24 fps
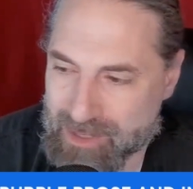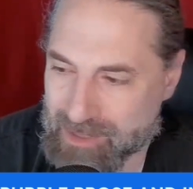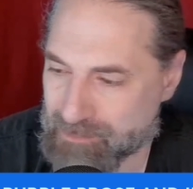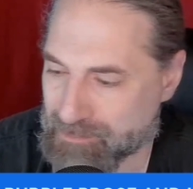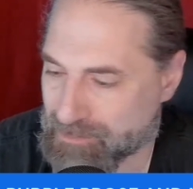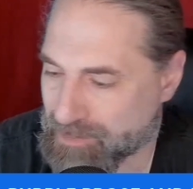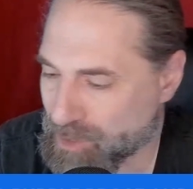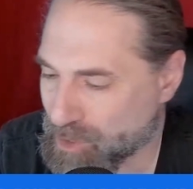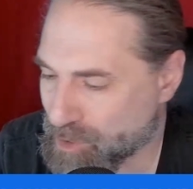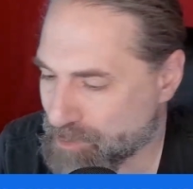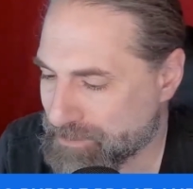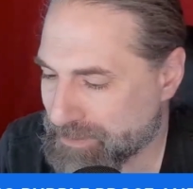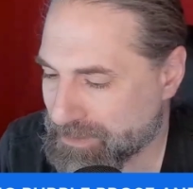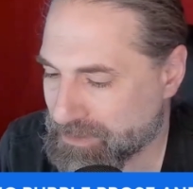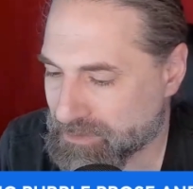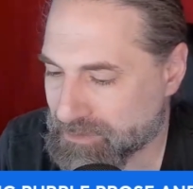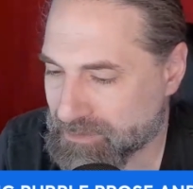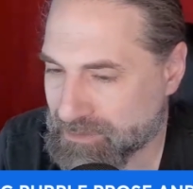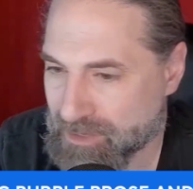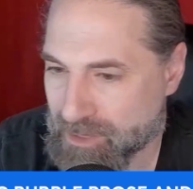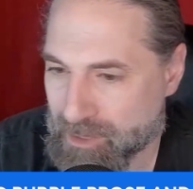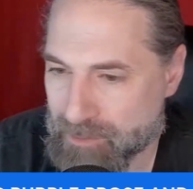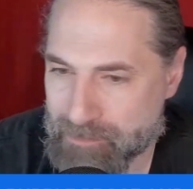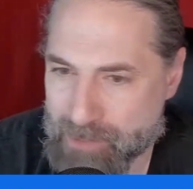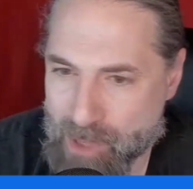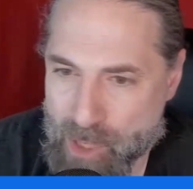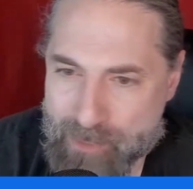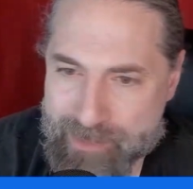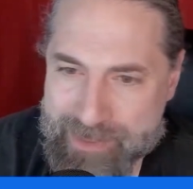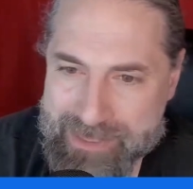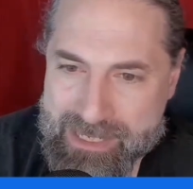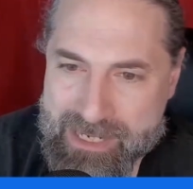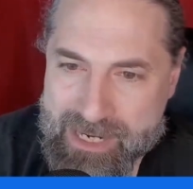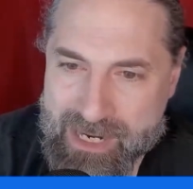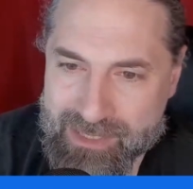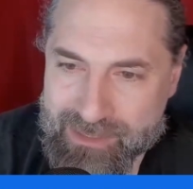bourbon
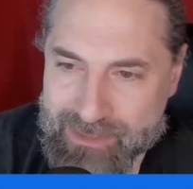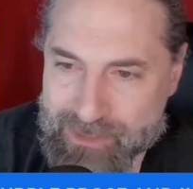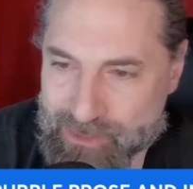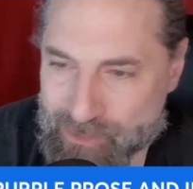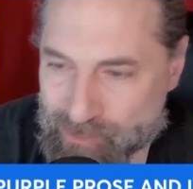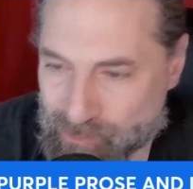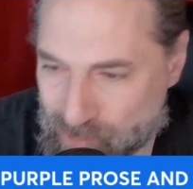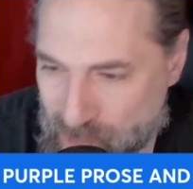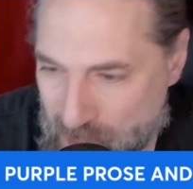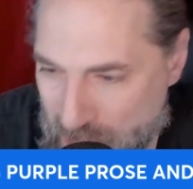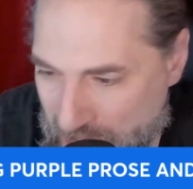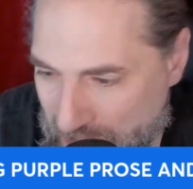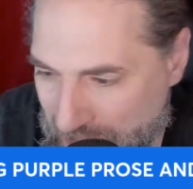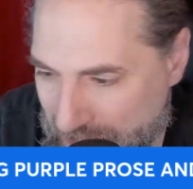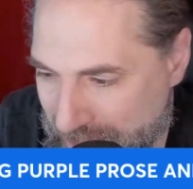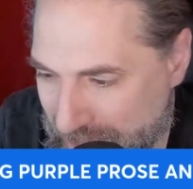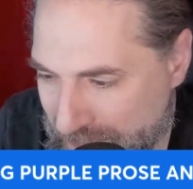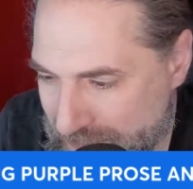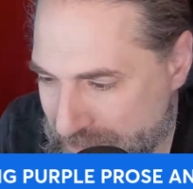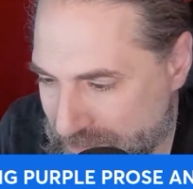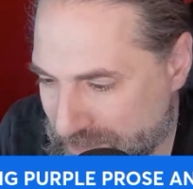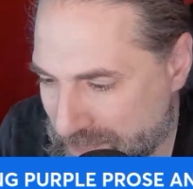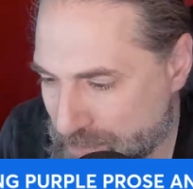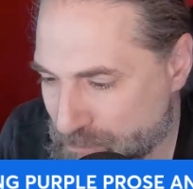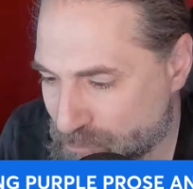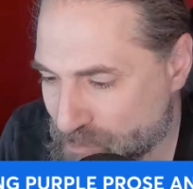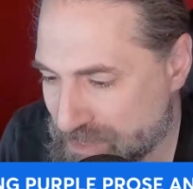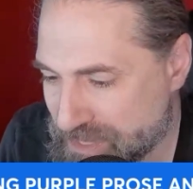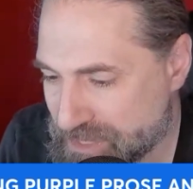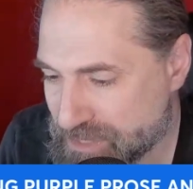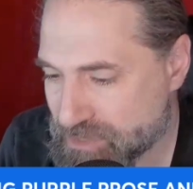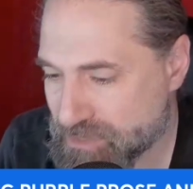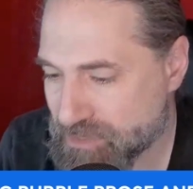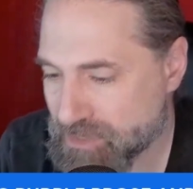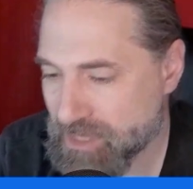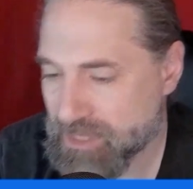colored rug as they
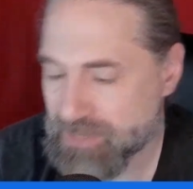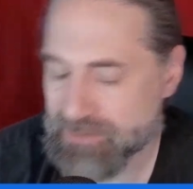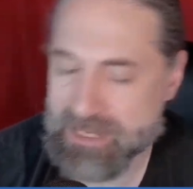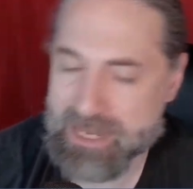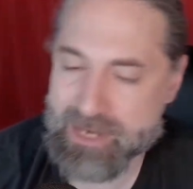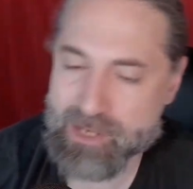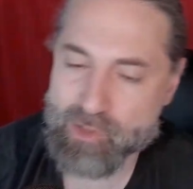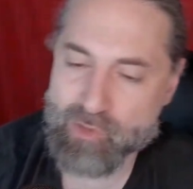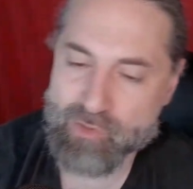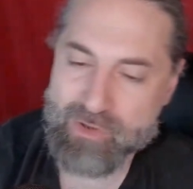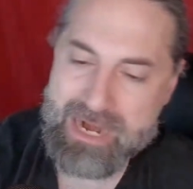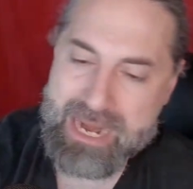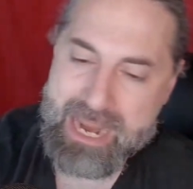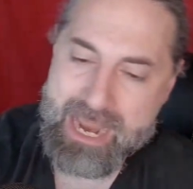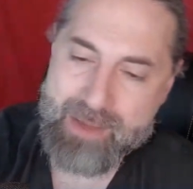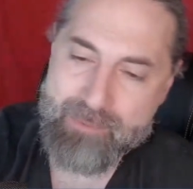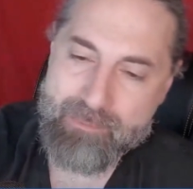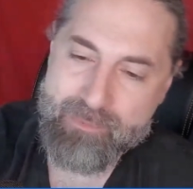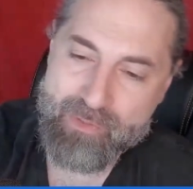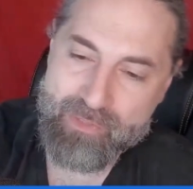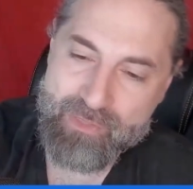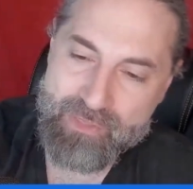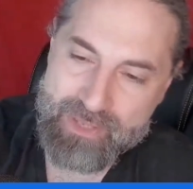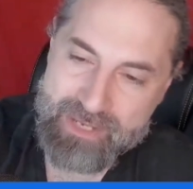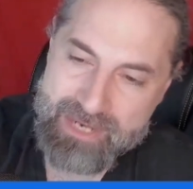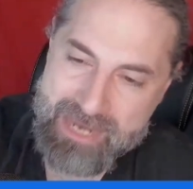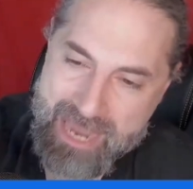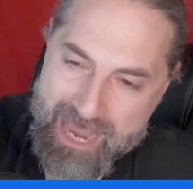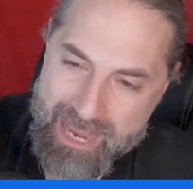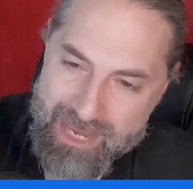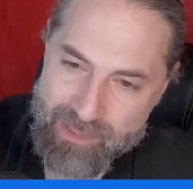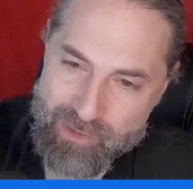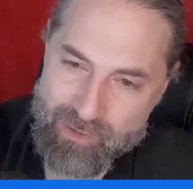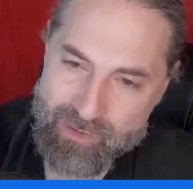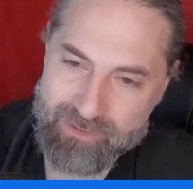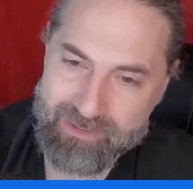grab the
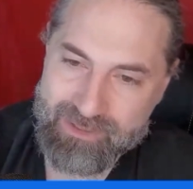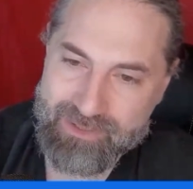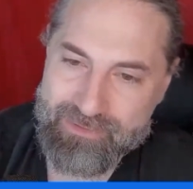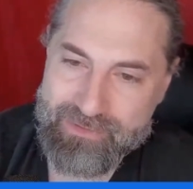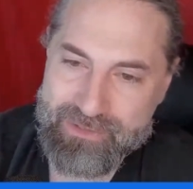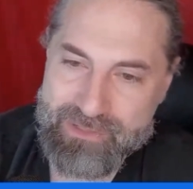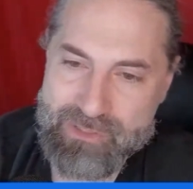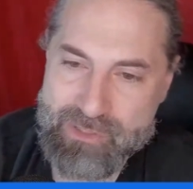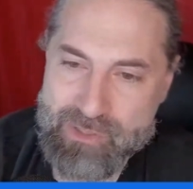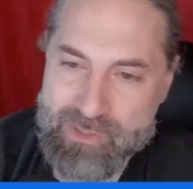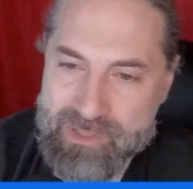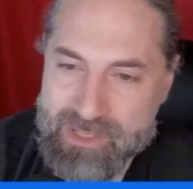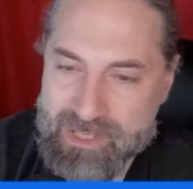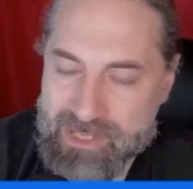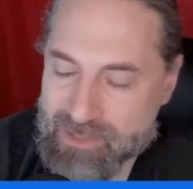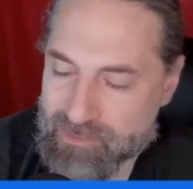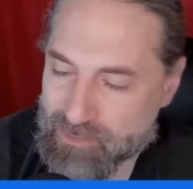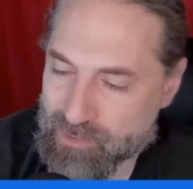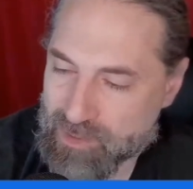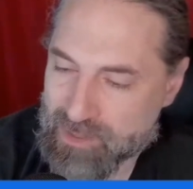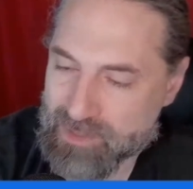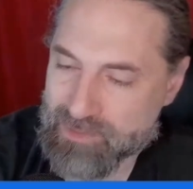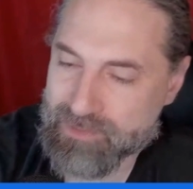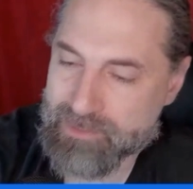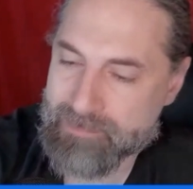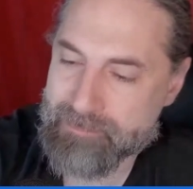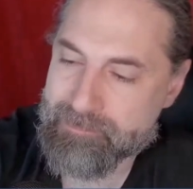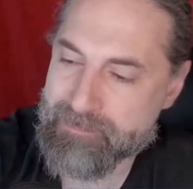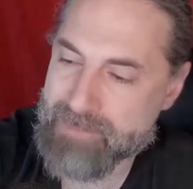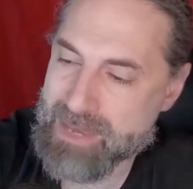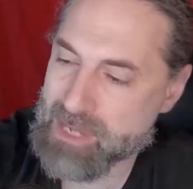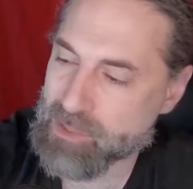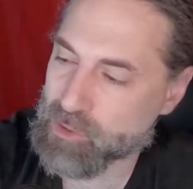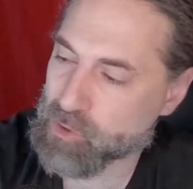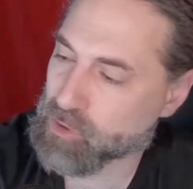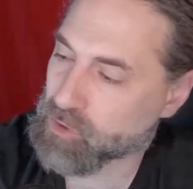handle on the
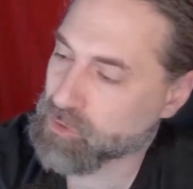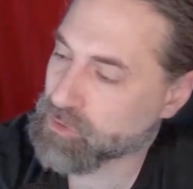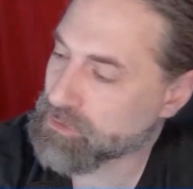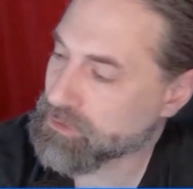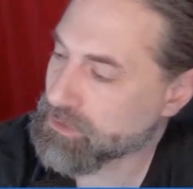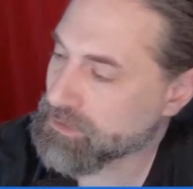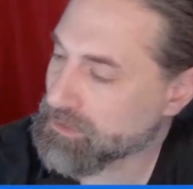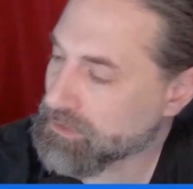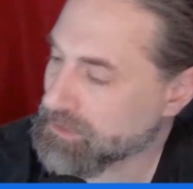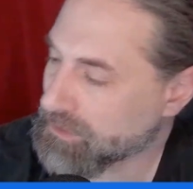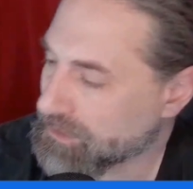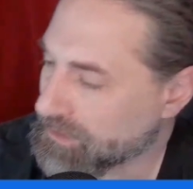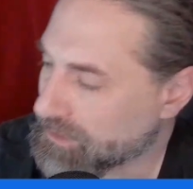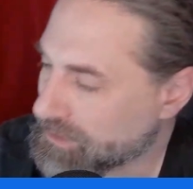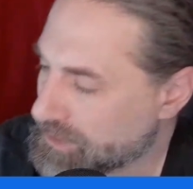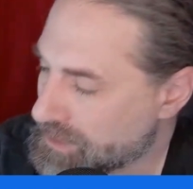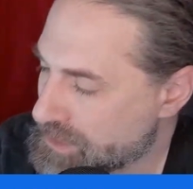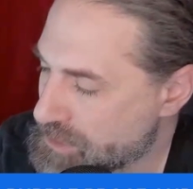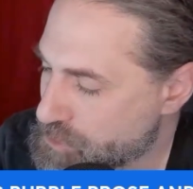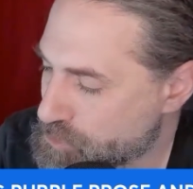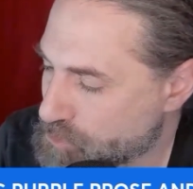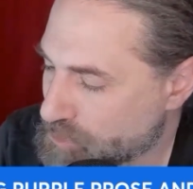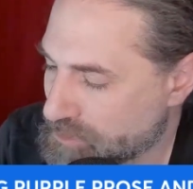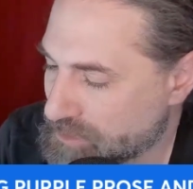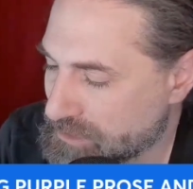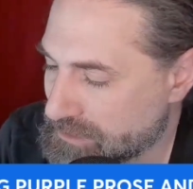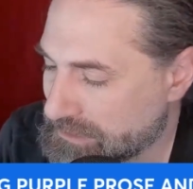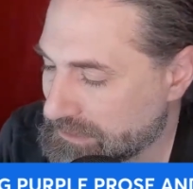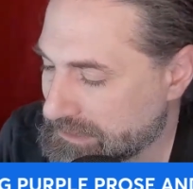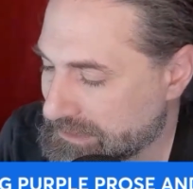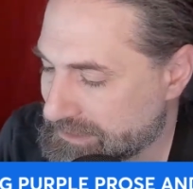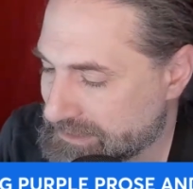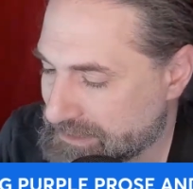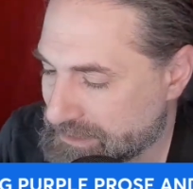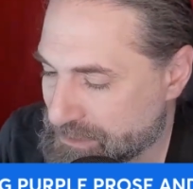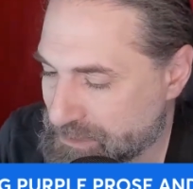metal,
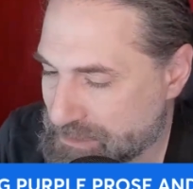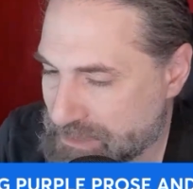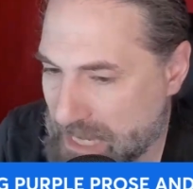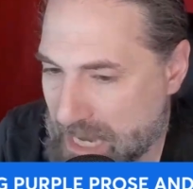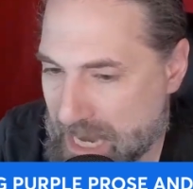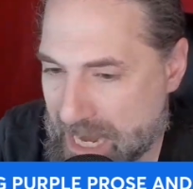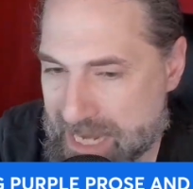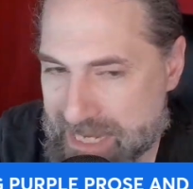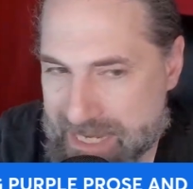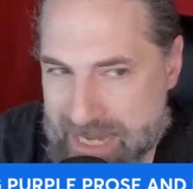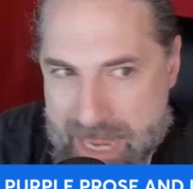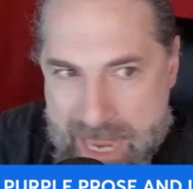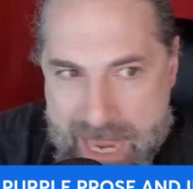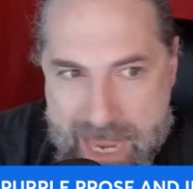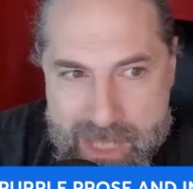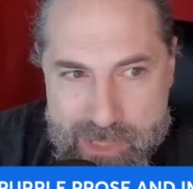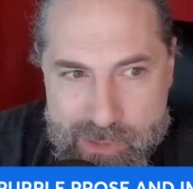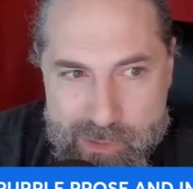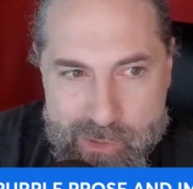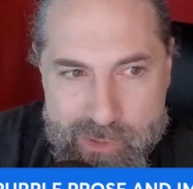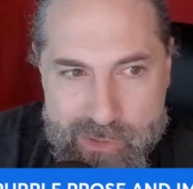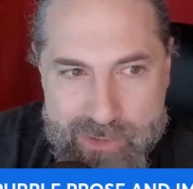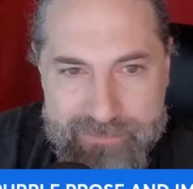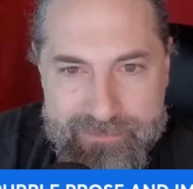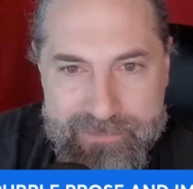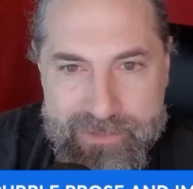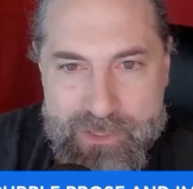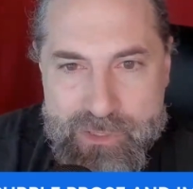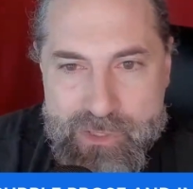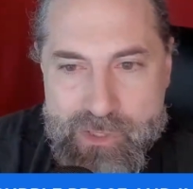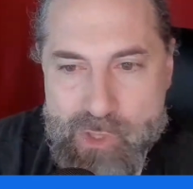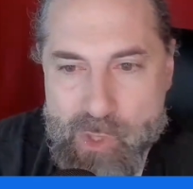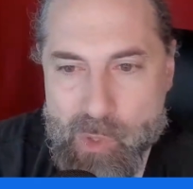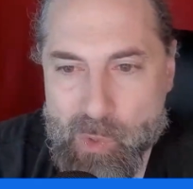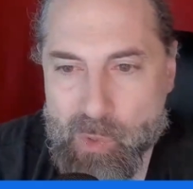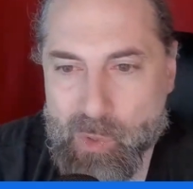intricately designed handle of the
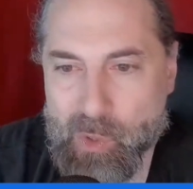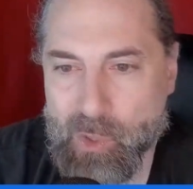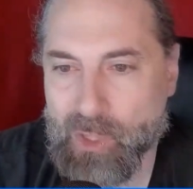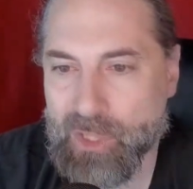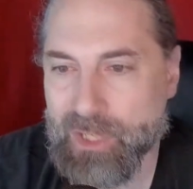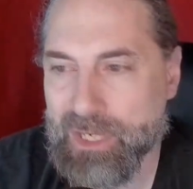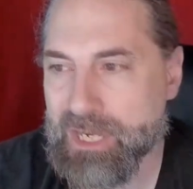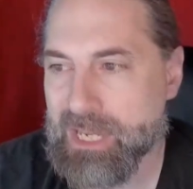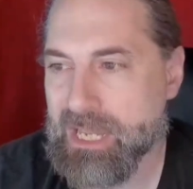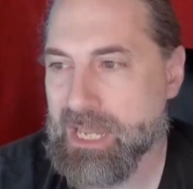door,